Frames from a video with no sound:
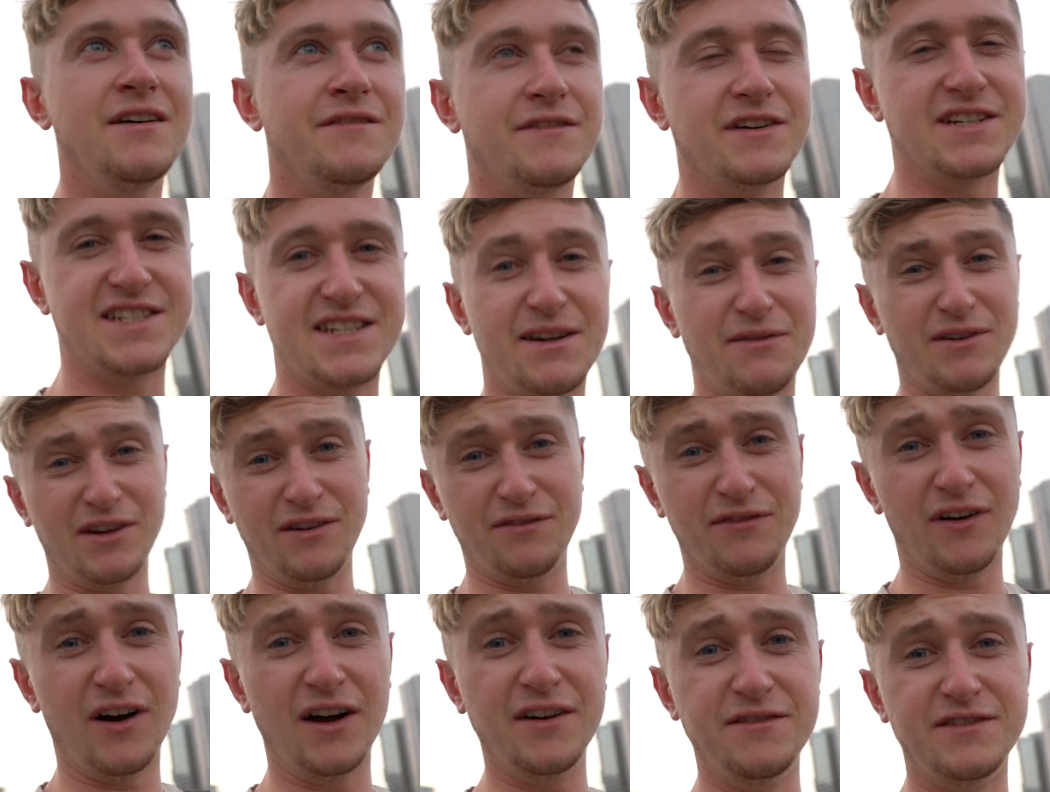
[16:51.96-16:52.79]
for
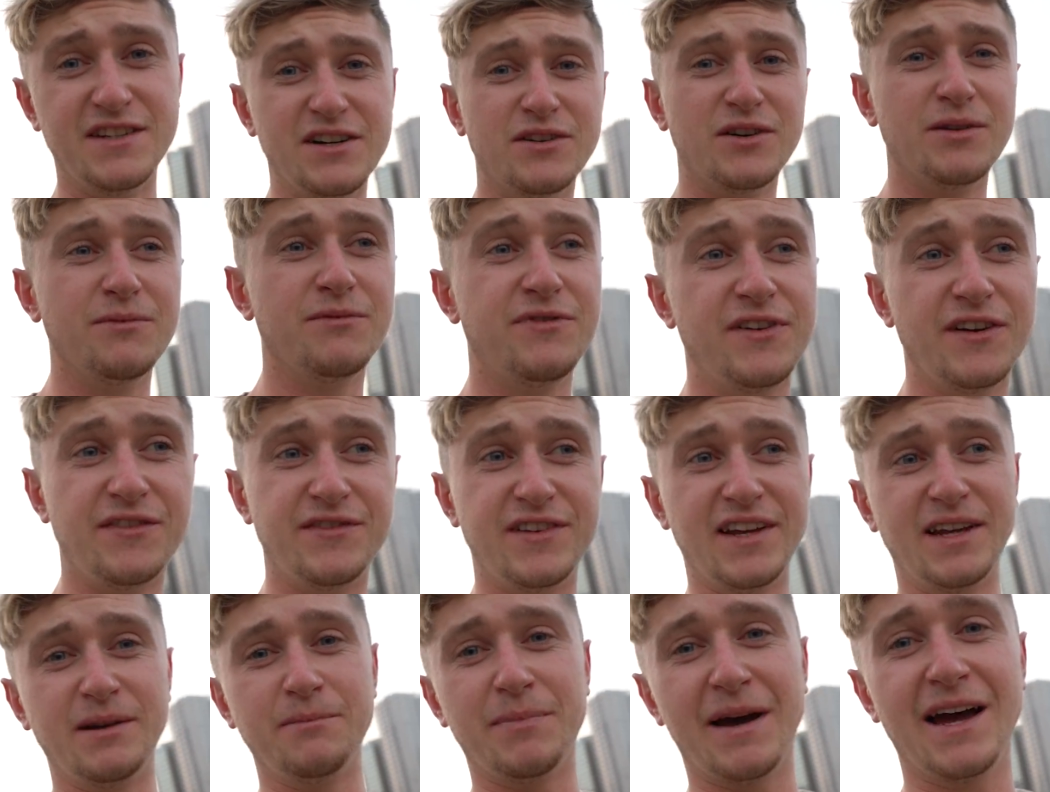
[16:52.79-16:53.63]
75 dirham,
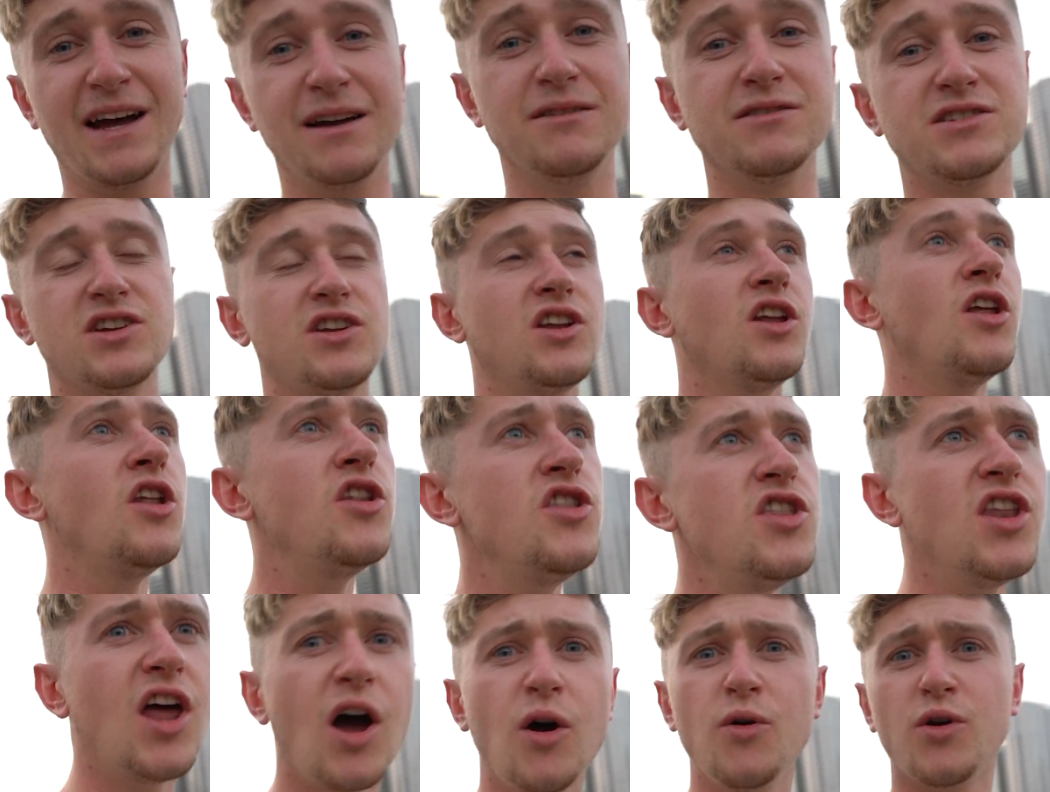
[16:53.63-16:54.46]

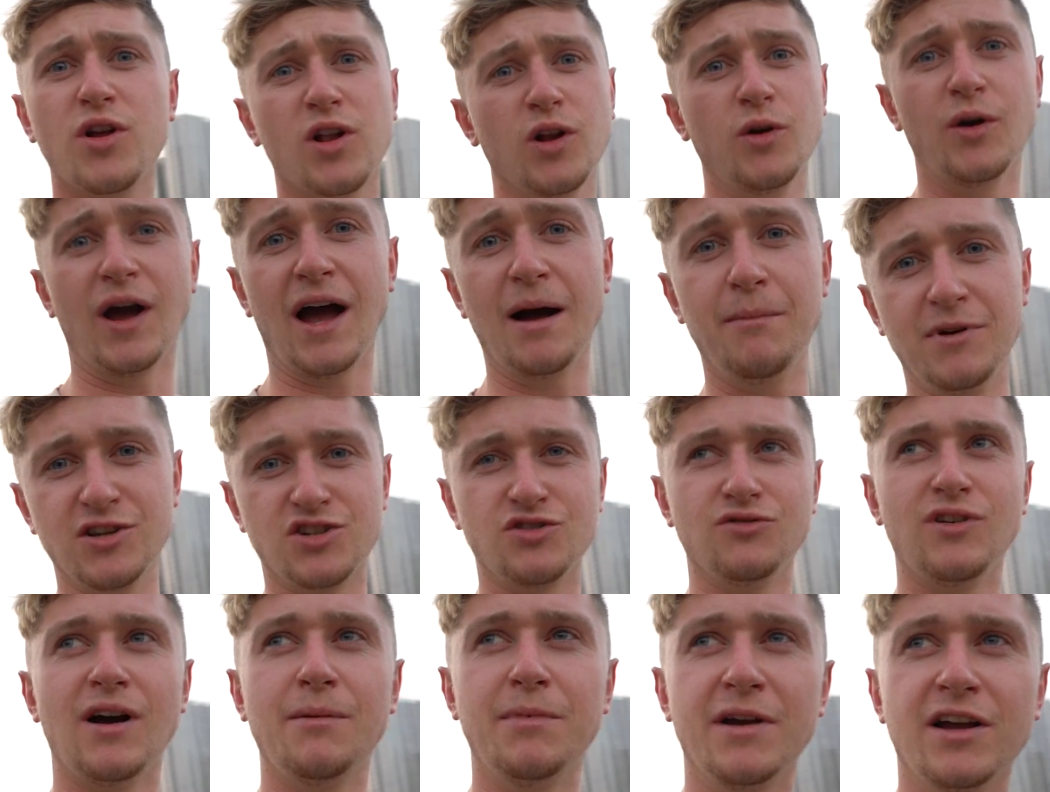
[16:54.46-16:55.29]
£15. No clue how much
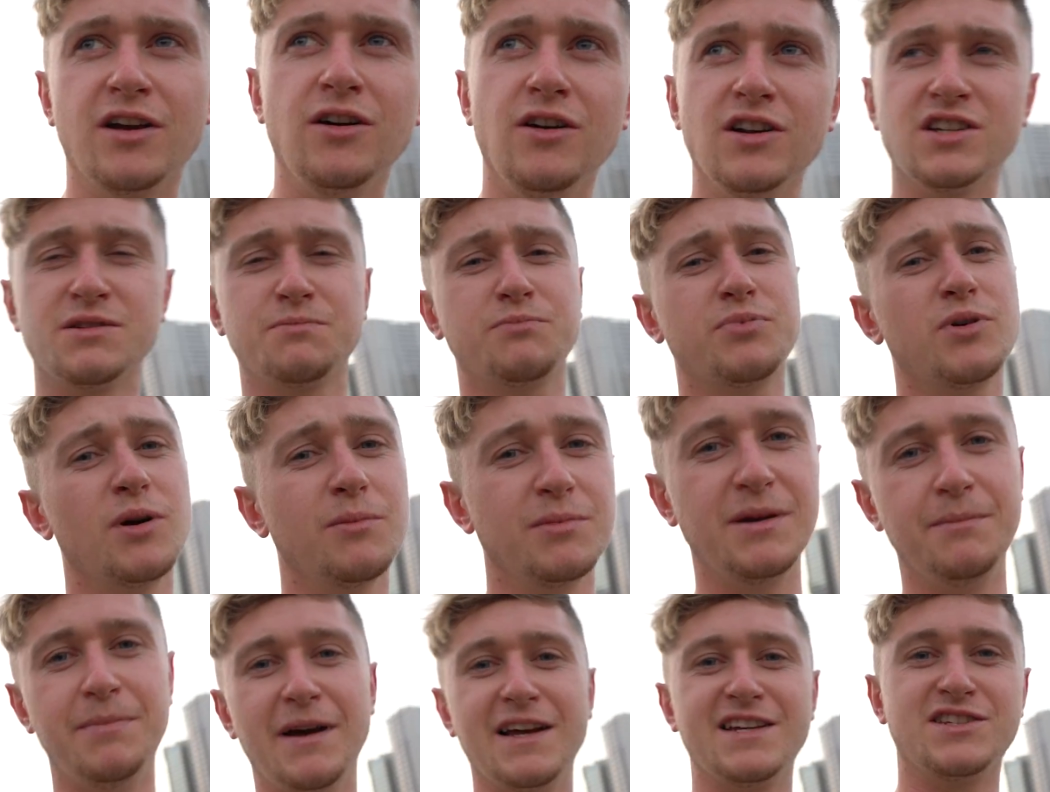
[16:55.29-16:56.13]
a rabbit costs.
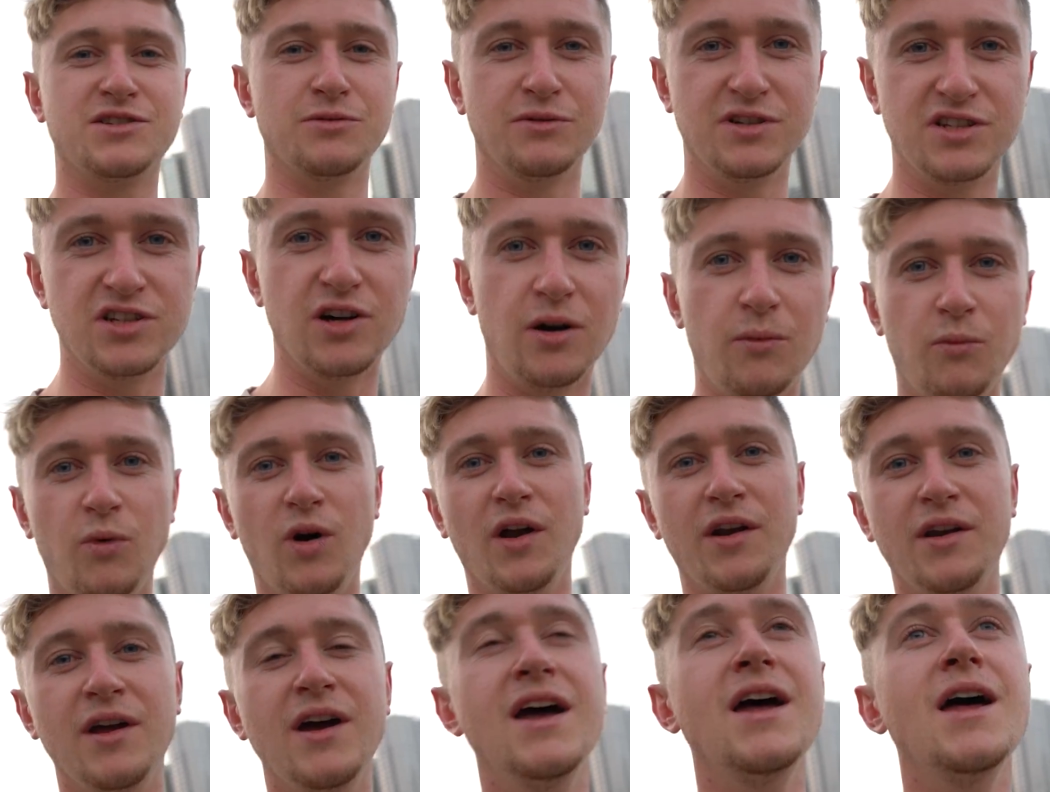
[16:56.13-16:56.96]
Probably best to adopt
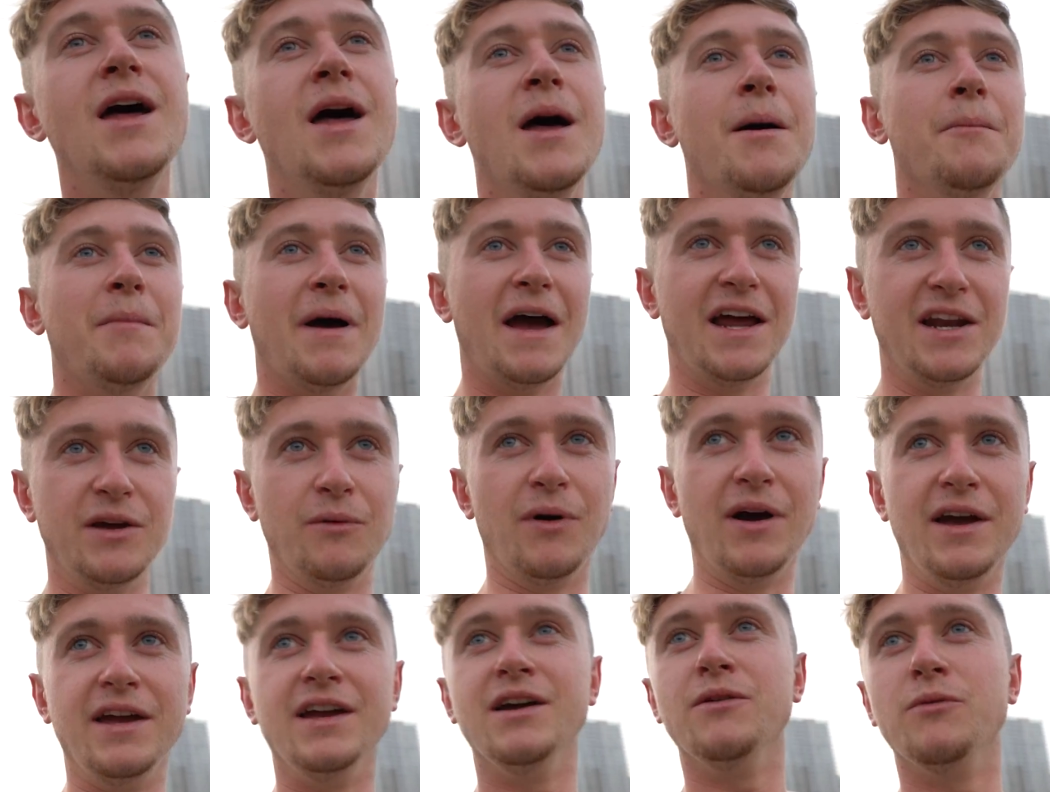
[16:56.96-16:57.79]
one. But
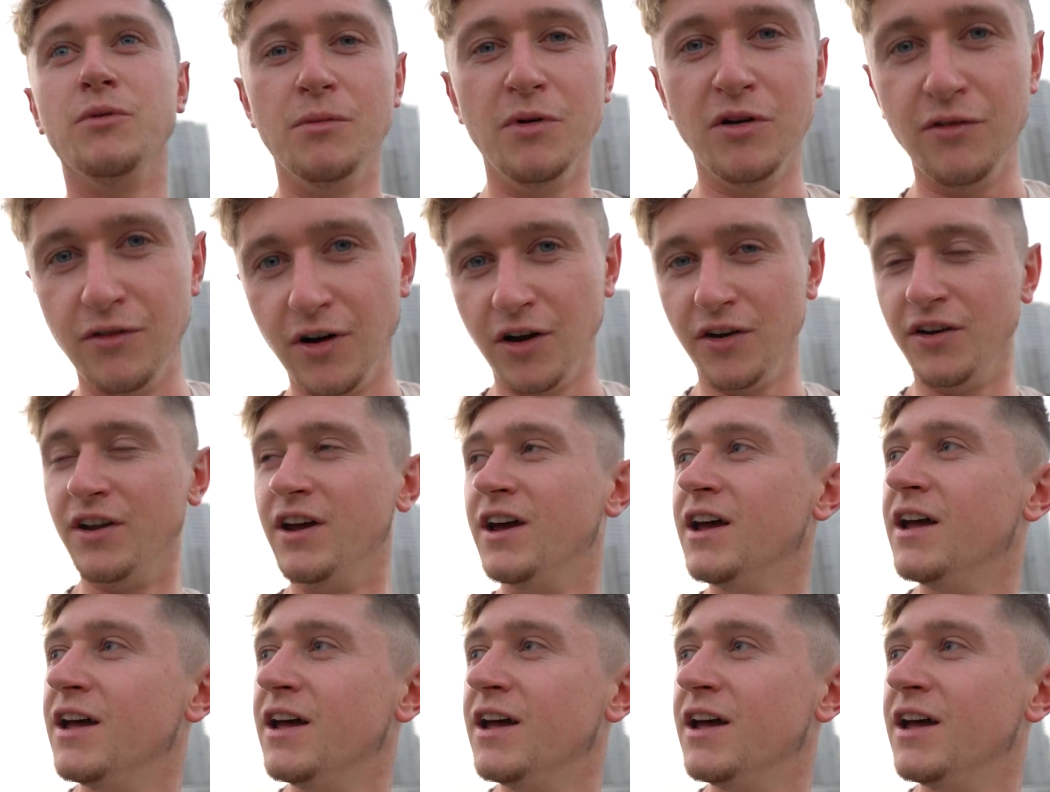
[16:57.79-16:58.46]
anyway, we move on.